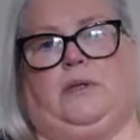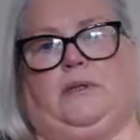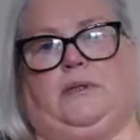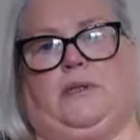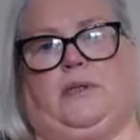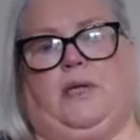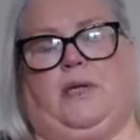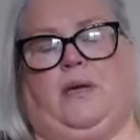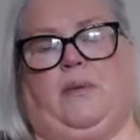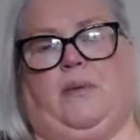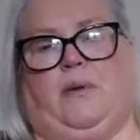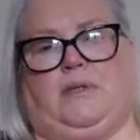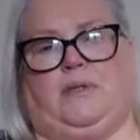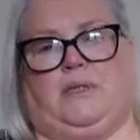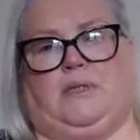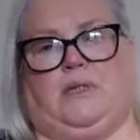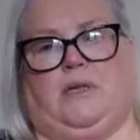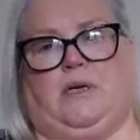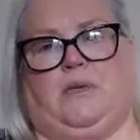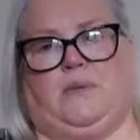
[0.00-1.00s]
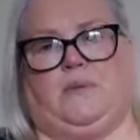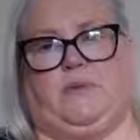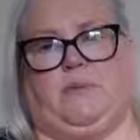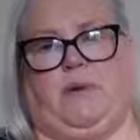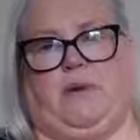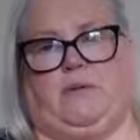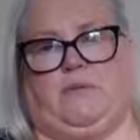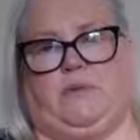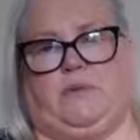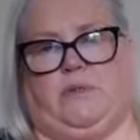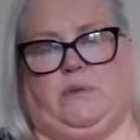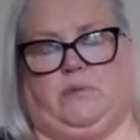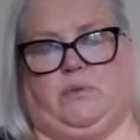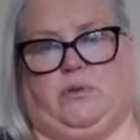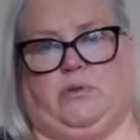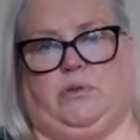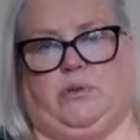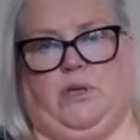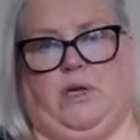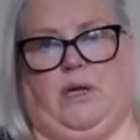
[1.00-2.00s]
think about the types of boundaries I'm
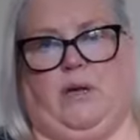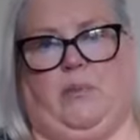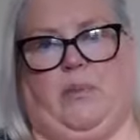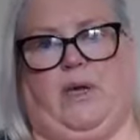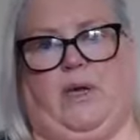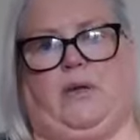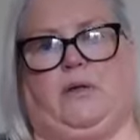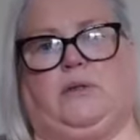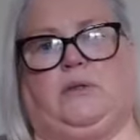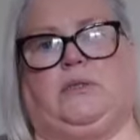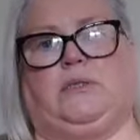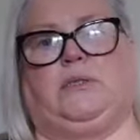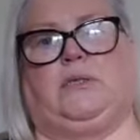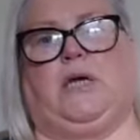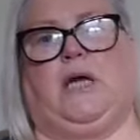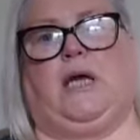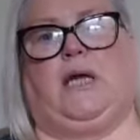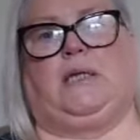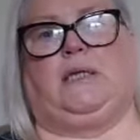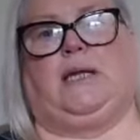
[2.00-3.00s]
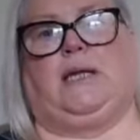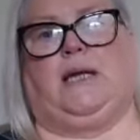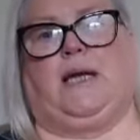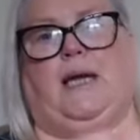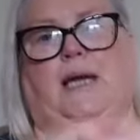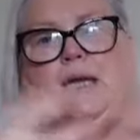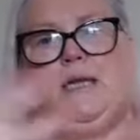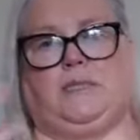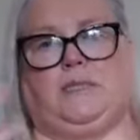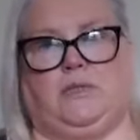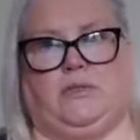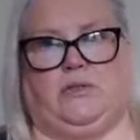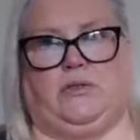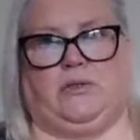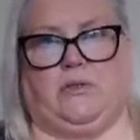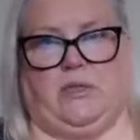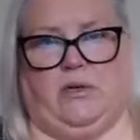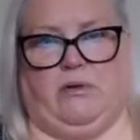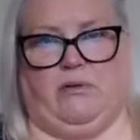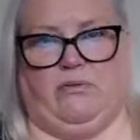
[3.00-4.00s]
talking about, and then ask
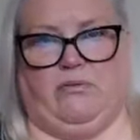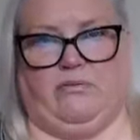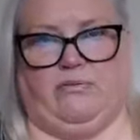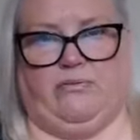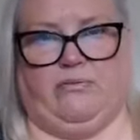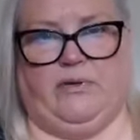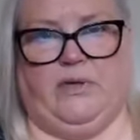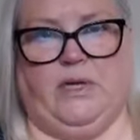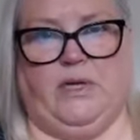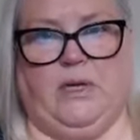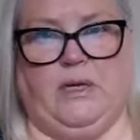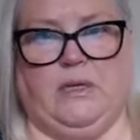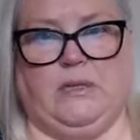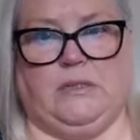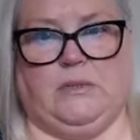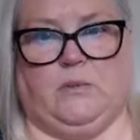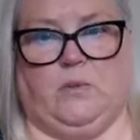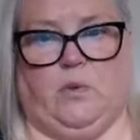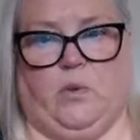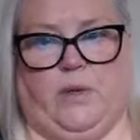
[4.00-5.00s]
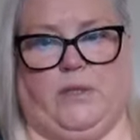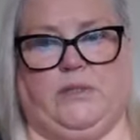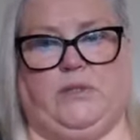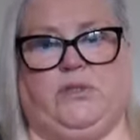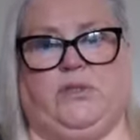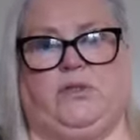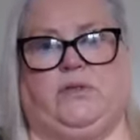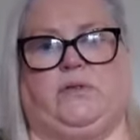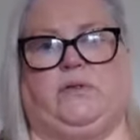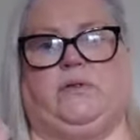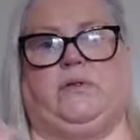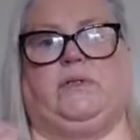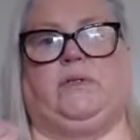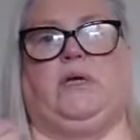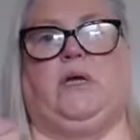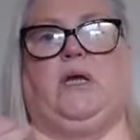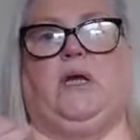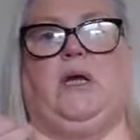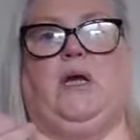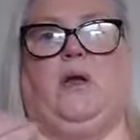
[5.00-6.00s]
yourself some
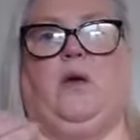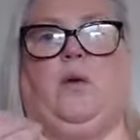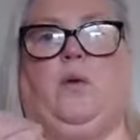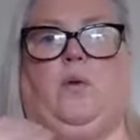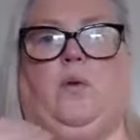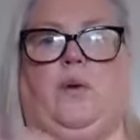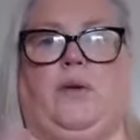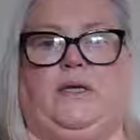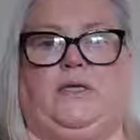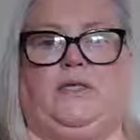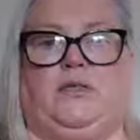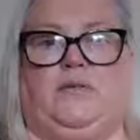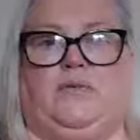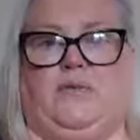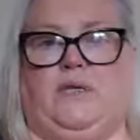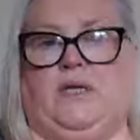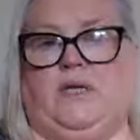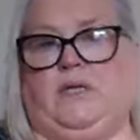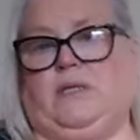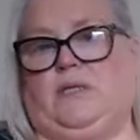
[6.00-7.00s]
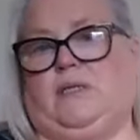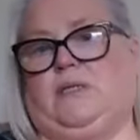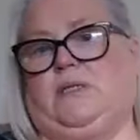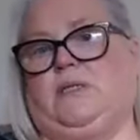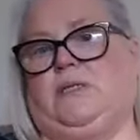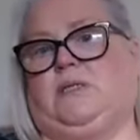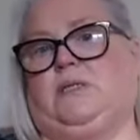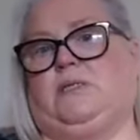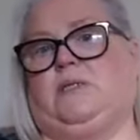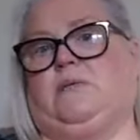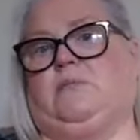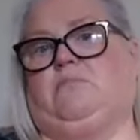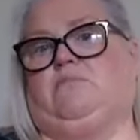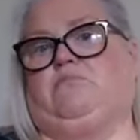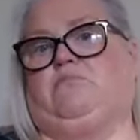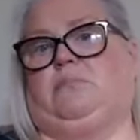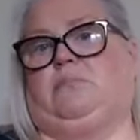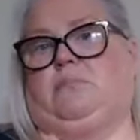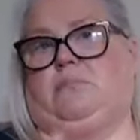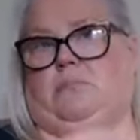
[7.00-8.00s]
questions. Which of these
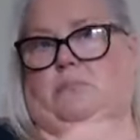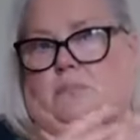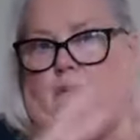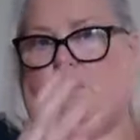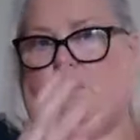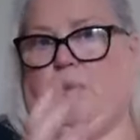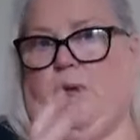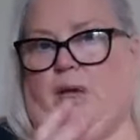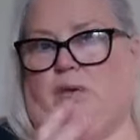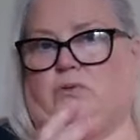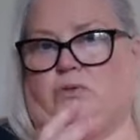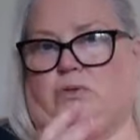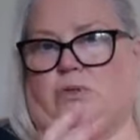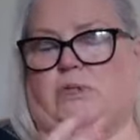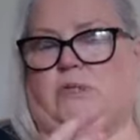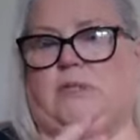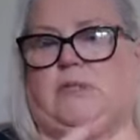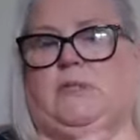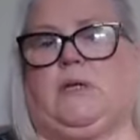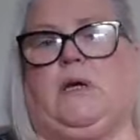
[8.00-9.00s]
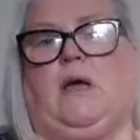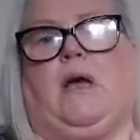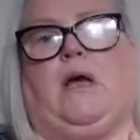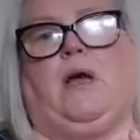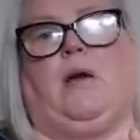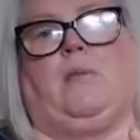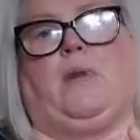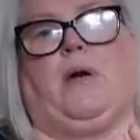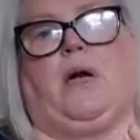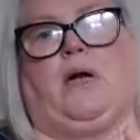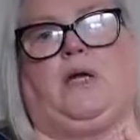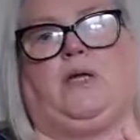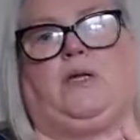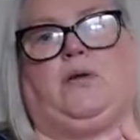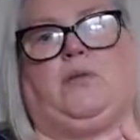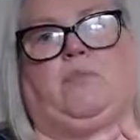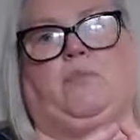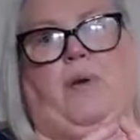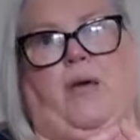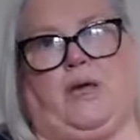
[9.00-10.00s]
boundaries are
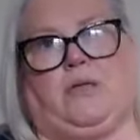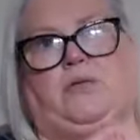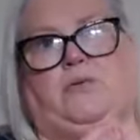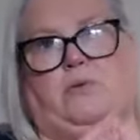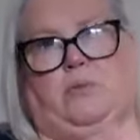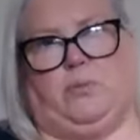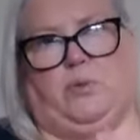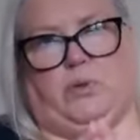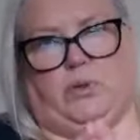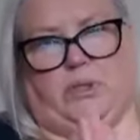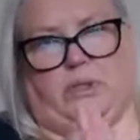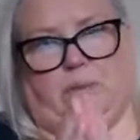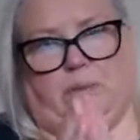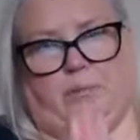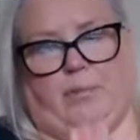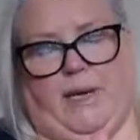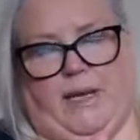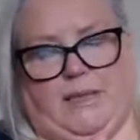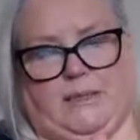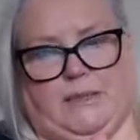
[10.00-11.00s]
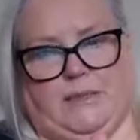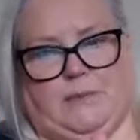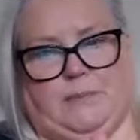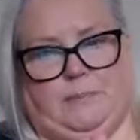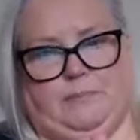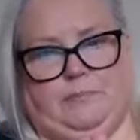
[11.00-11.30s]
you better at putting in place?